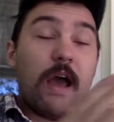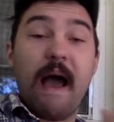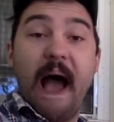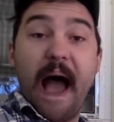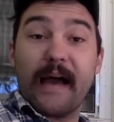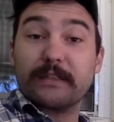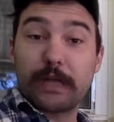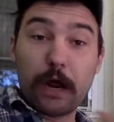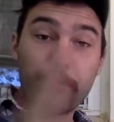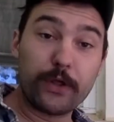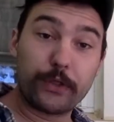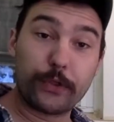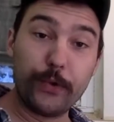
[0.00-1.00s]
as I
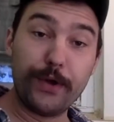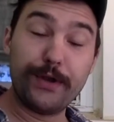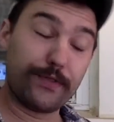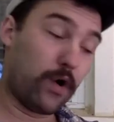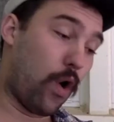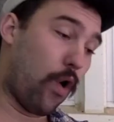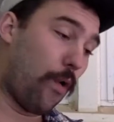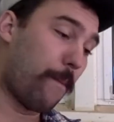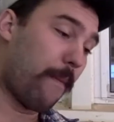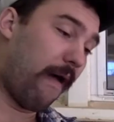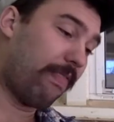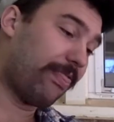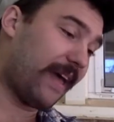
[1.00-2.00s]
read through it in the whole
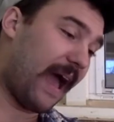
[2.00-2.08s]
month,